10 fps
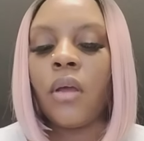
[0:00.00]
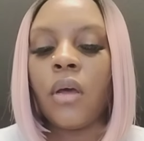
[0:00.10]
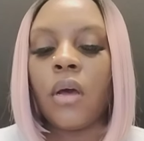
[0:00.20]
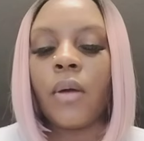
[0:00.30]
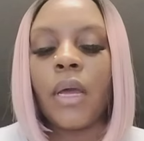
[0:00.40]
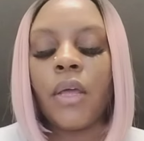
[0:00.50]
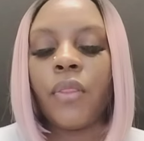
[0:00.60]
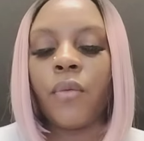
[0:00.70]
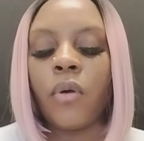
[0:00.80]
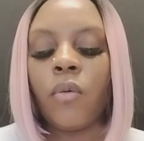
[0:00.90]
Okay,
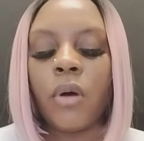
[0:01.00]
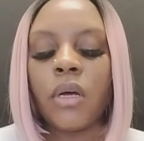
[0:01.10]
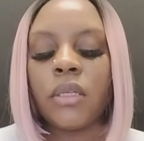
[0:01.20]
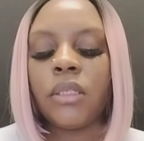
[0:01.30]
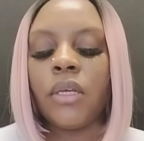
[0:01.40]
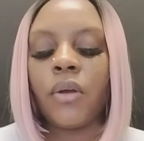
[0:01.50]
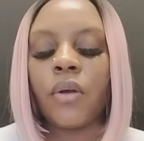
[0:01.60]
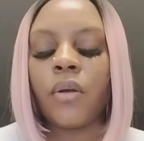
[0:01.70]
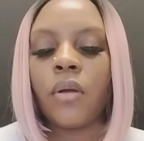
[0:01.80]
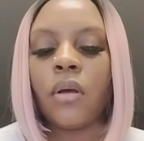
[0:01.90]
Three of Wands here.
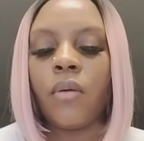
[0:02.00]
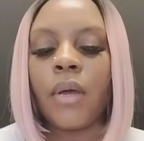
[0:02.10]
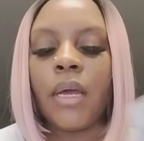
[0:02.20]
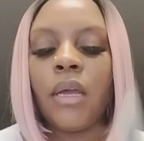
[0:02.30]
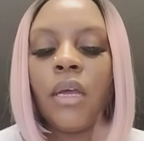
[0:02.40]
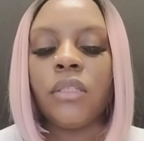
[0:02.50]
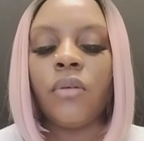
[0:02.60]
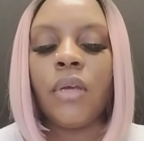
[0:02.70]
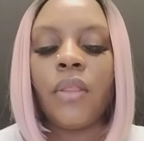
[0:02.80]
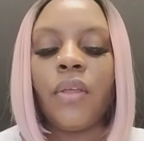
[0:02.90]
Okay, so
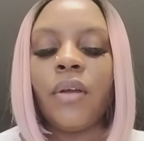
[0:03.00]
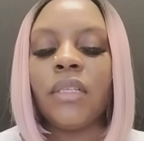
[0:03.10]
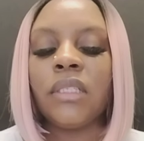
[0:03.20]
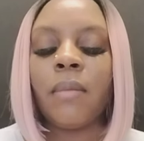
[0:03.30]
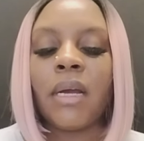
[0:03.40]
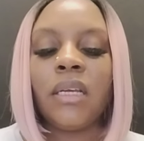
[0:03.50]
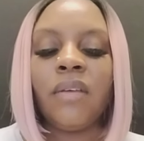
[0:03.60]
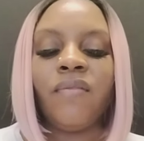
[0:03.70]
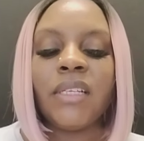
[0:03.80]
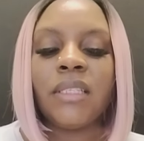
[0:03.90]
yeah, there is somebody
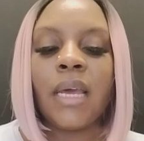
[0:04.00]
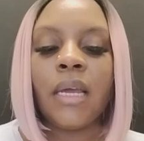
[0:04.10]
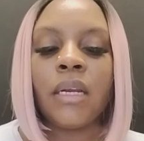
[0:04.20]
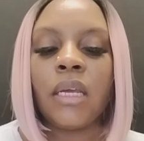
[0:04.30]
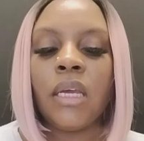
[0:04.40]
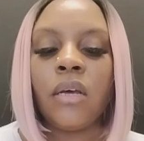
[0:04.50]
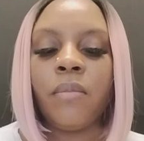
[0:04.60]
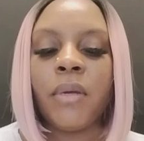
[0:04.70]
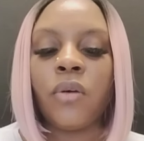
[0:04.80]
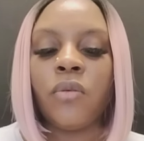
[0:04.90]
investigating the King of
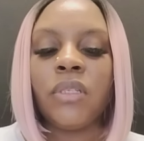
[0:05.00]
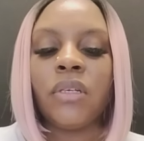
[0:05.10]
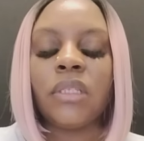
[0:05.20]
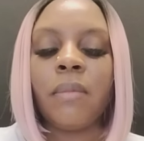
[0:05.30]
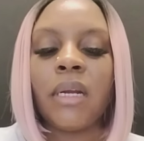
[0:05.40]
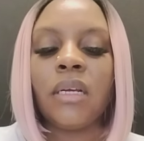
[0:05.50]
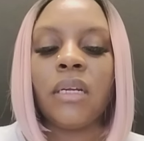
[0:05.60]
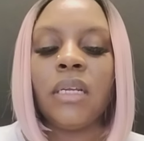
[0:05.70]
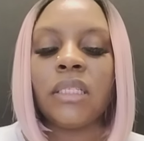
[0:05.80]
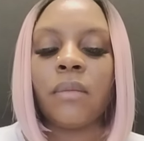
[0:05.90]
Pentacles here. Somebody could have
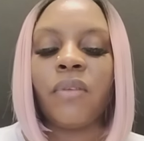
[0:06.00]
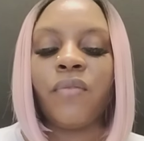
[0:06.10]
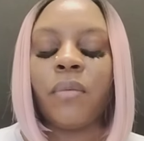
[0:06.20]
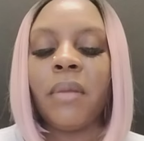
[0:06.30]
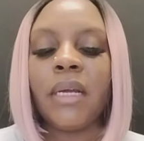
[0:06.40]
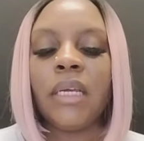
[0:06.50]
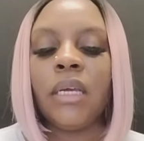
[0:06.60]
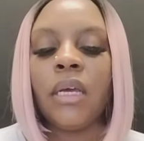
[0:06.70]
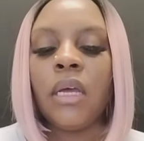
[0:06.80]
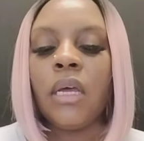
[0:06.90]
did something for money.
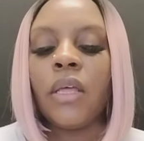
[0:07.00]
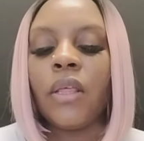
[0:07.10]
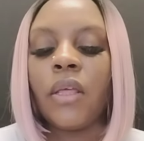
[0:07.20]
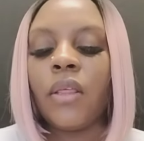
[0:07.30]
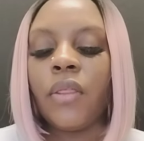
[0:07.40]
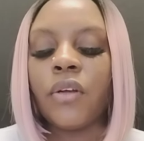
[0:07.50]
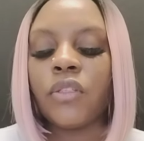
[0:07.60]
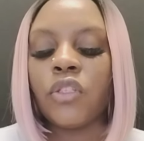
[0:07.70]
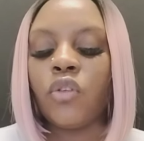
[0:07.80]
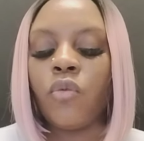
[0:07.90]
There's
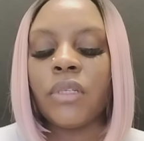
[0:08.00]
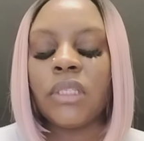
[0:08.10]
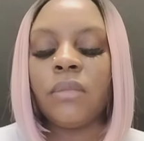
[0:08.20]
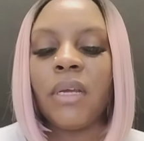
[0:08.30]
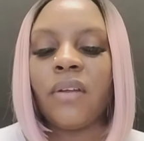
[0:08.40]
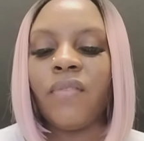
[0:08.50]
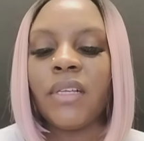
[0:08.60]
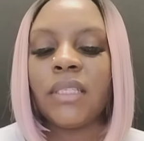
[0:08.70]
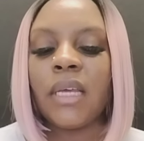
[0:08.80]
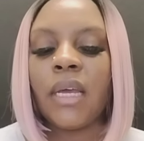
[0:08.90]
a Taurus that's being
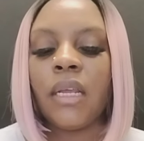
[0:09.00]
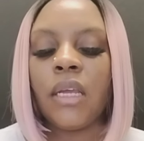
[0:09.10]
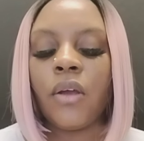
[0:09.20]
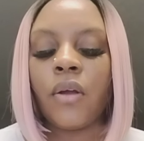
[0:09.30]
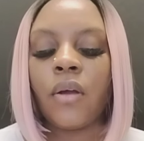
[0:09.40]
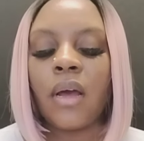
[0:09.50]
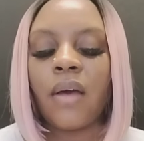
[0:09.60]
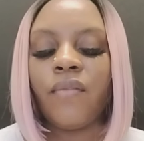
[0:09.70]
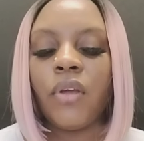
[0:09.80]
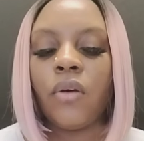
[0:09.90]
investigated here, I
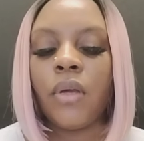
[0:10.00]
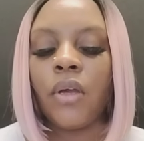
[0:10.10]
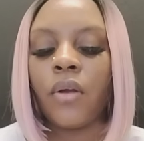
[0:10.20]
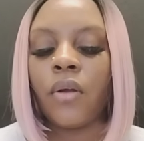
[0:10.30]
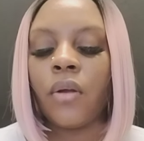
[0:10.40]
feel here.